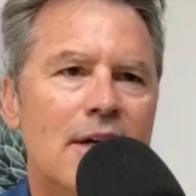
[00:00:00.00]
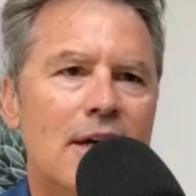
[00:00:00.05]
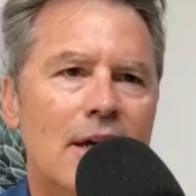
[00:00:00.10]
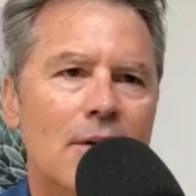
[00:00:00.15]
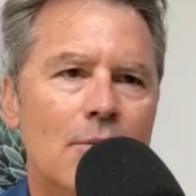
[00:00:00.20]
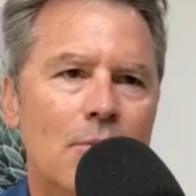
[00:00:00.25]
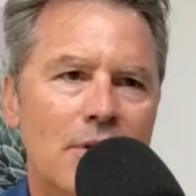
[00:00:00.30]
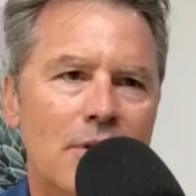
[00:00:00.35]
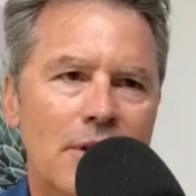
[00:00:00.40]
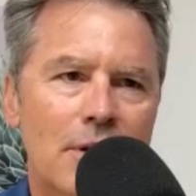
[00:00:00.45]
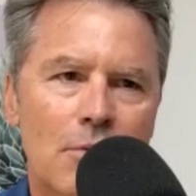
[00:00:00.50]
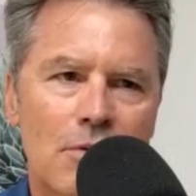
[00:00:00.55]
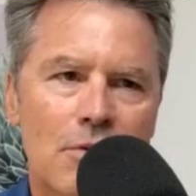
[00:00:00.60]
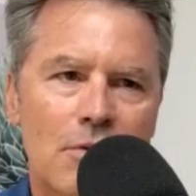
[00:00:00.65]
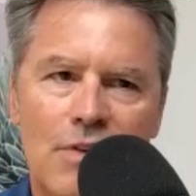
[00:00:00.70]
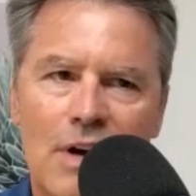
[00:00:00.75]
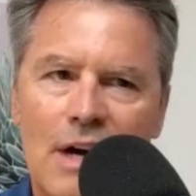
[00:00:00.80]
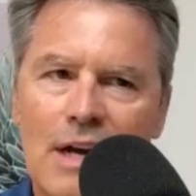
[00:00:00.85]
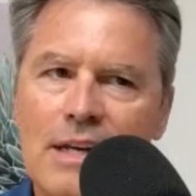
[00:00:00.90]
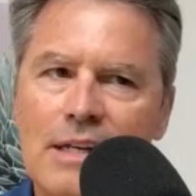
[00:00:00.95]
And what they were
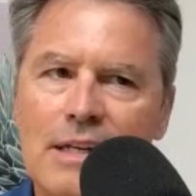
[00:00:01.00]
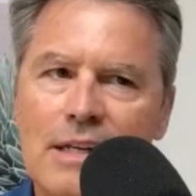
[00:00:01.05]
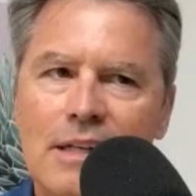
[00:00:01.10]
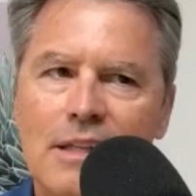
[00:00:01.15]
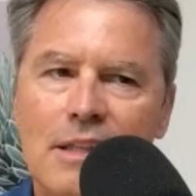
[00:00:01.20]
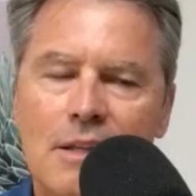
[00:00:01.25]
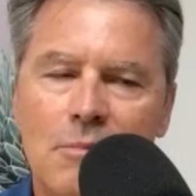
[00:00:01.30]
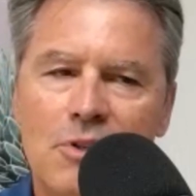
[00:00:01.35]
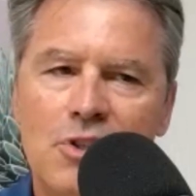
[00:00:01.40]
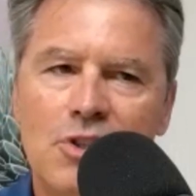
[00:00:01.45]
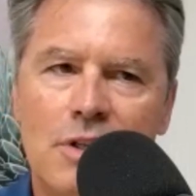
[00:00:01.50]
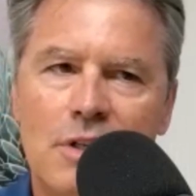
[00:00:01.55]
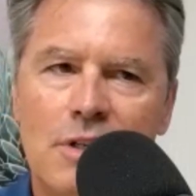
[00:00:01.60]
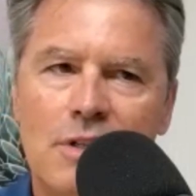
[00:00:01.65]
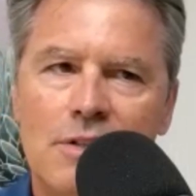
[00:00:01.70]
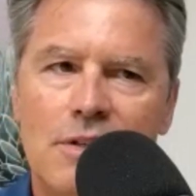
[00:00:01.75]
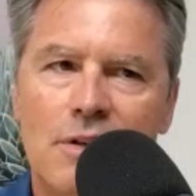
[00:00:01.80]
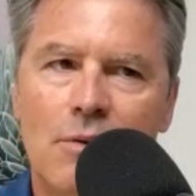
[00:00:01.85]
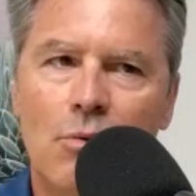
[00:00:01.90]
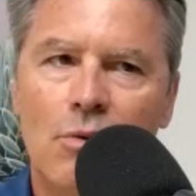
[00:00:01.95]
finding in the
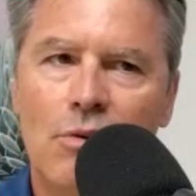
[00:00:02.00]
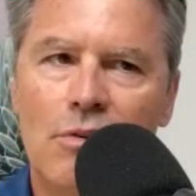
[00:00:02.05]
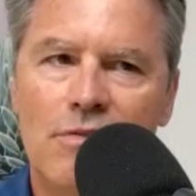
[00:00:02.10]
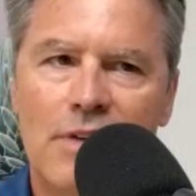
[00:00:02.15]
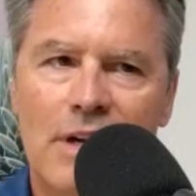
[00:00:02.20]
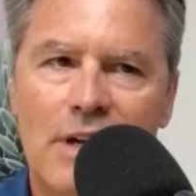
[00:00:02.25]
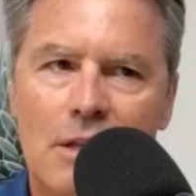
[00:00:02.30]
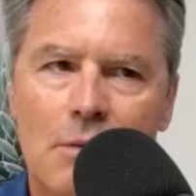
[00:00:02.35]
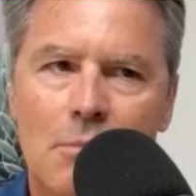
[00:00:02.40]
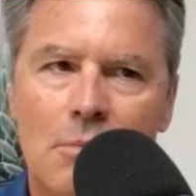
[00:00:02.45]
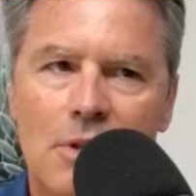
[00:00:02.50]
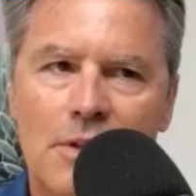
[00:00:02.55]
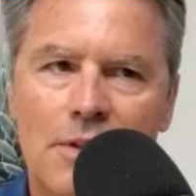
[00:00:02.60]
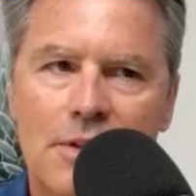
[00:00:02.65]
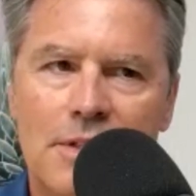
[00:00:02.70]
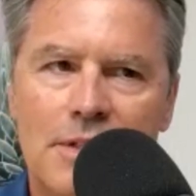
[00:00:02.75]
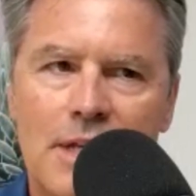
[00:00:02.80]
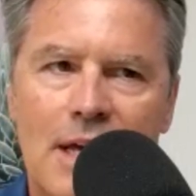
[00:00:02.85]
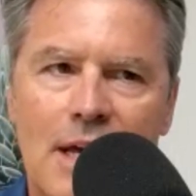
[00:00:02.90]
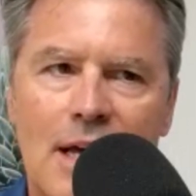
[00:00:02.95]
machines that were available at
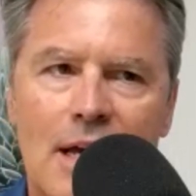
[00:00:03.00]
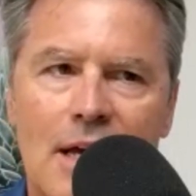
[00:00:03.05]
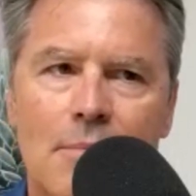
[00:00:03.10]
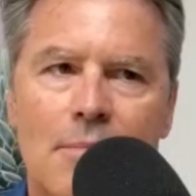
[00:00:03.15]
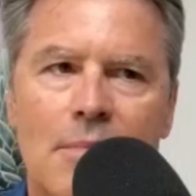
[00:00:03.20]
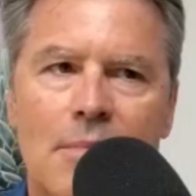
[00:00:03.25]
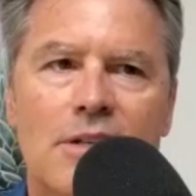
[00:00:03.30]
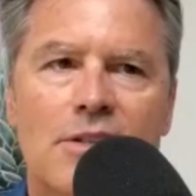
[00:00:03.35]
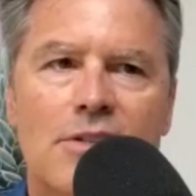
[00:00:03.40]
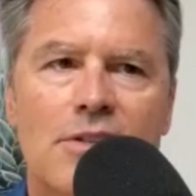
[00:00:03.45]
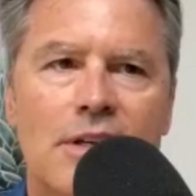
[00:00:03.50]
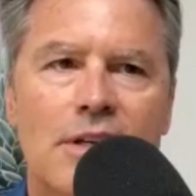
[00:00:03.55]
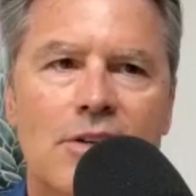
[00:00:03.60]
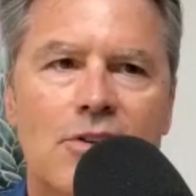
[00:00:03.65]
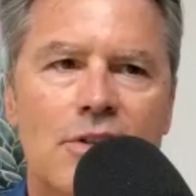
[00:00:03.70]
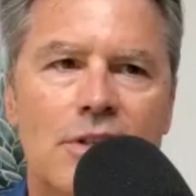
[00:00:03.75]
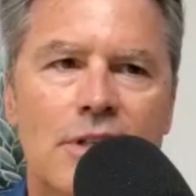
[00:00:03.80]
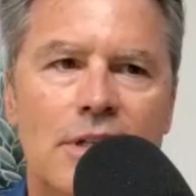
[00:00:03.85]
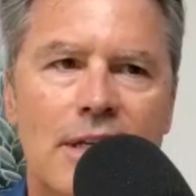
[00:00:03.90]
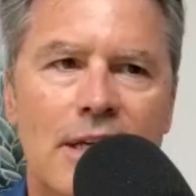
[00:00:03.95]
the time is they
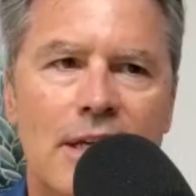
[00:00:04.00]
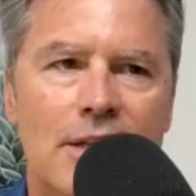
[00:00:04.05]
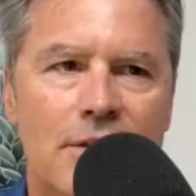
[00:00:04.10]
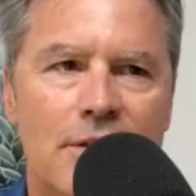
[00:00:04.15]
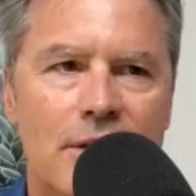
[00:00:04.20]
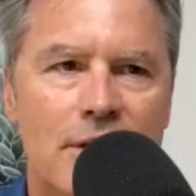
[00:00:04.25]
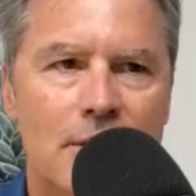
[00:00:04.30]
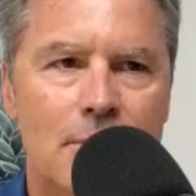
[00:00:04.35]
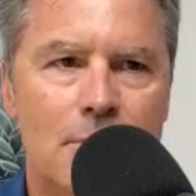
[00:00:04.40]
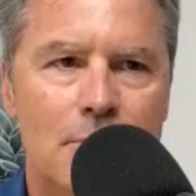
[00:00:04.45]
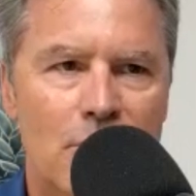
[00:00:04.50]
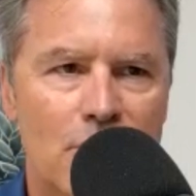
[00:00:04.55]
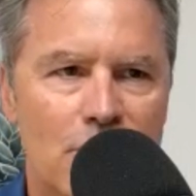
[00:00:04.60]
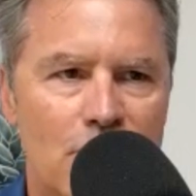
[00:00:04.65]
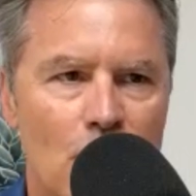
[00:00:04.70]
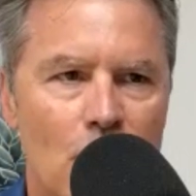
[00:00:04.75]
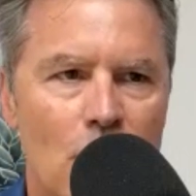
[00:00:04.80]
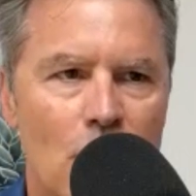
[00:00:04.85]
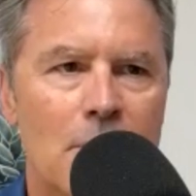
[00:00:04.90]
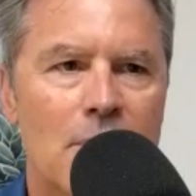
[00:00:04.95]
couldn't get the
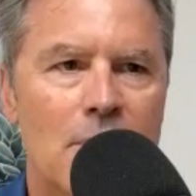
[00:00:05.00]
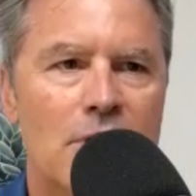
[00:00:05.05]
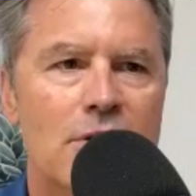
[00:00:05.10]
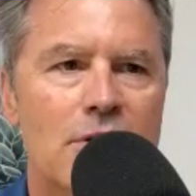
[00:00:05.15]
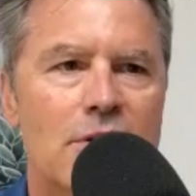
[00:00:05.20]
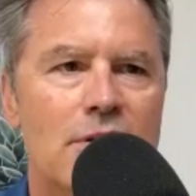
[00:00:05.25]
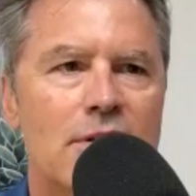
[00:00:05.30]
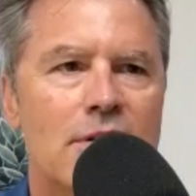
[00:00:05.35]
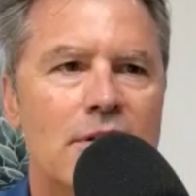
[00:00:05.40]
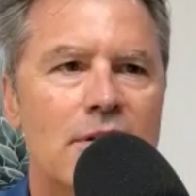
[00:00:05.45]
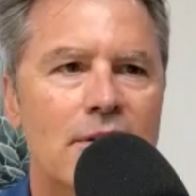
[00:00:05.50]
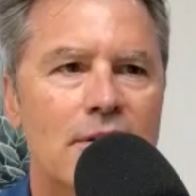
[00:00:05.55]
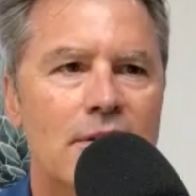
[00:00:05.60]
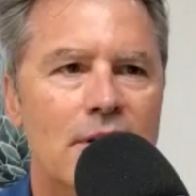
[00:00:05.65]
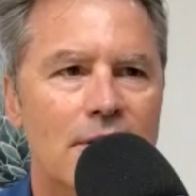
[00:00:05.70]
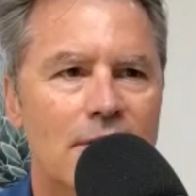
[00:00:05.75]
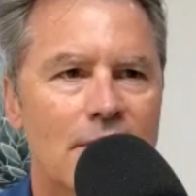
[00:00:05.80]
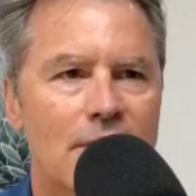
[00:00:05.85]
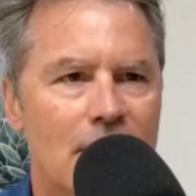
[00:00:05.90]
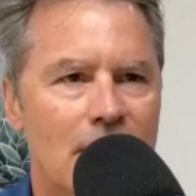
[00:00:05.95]
performance
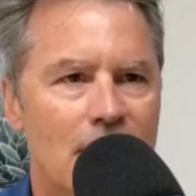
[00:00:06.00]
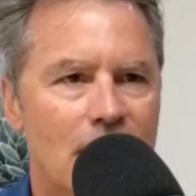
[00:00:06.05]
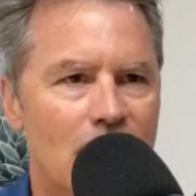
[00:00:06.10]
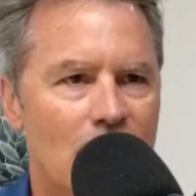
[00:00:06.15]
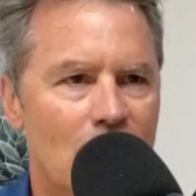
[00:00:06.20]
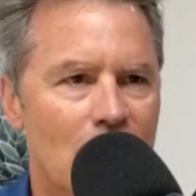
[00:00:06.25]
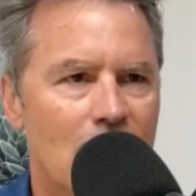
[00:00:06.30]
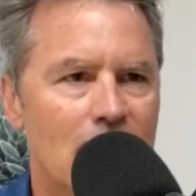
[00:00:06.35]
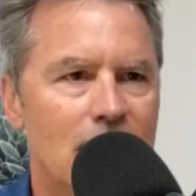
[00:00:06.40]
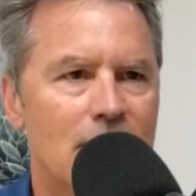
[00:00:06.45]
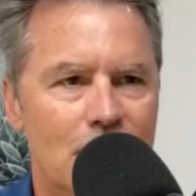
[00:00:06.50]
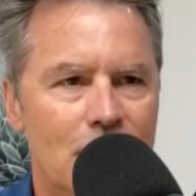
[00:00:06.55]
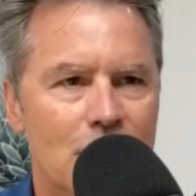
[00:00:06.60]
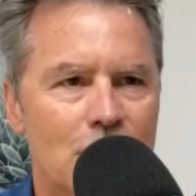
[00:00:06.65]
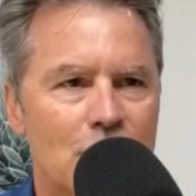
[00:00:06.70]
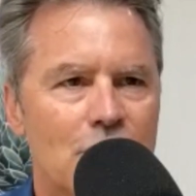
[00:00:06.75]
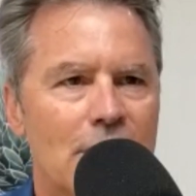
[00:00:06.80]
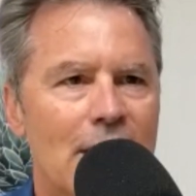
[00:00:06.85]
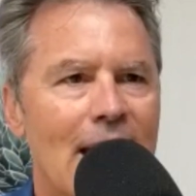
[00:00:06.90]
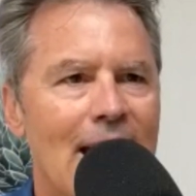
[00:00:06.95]
that they thought you
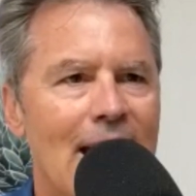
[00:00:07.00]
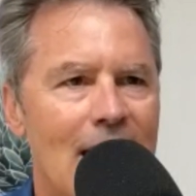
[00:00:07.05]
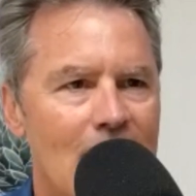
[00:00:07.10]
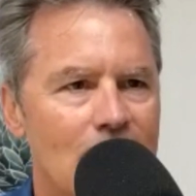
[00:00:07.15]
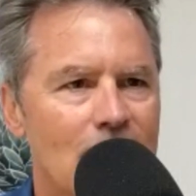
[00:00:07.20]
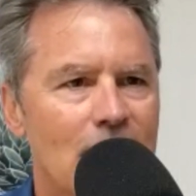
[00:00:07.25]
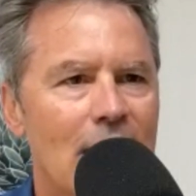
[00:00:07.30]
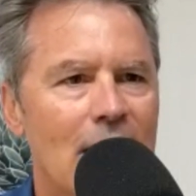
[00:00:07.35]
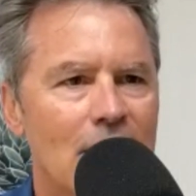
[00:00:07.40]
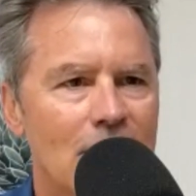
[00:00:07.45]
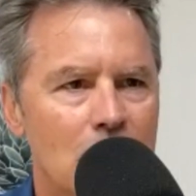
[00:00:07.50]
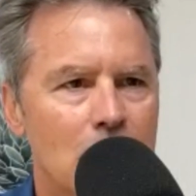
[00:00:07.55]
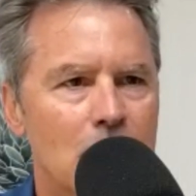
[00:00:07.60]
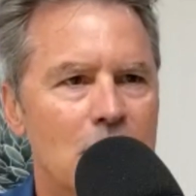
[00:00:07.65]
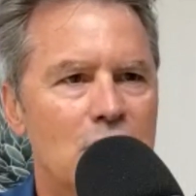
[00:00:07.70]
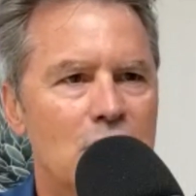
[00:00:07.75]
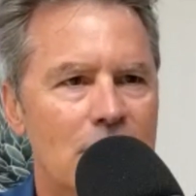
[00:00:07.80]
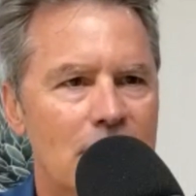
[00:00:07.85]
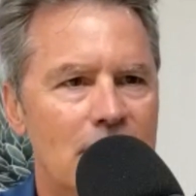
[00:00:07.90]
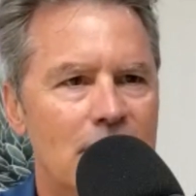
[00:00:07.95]
should have out of a
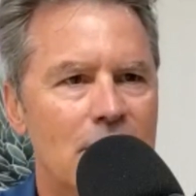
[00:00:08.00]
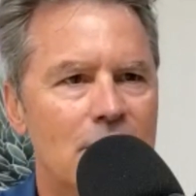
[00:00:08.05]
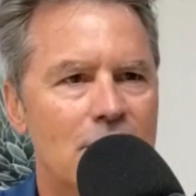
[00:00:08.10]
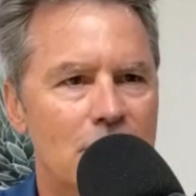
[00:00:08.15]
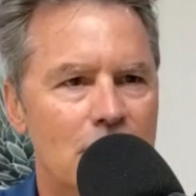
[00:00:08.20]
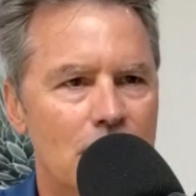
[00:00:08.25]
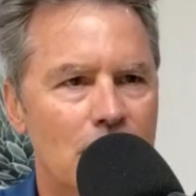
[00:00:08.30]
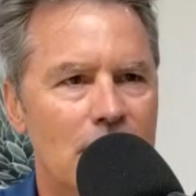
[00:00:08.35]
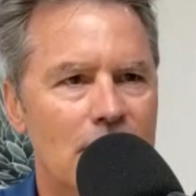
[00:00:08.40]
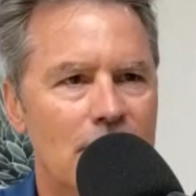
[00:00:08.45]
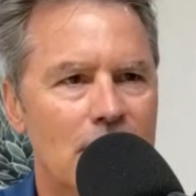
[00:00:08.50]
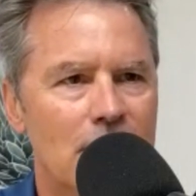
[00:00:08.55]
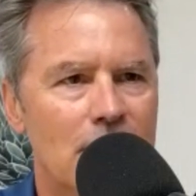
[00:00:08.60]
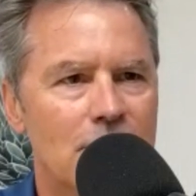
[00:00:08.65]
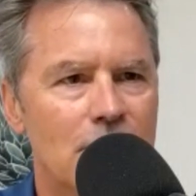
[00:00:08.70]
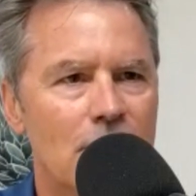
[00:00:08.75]
machine that's doing this.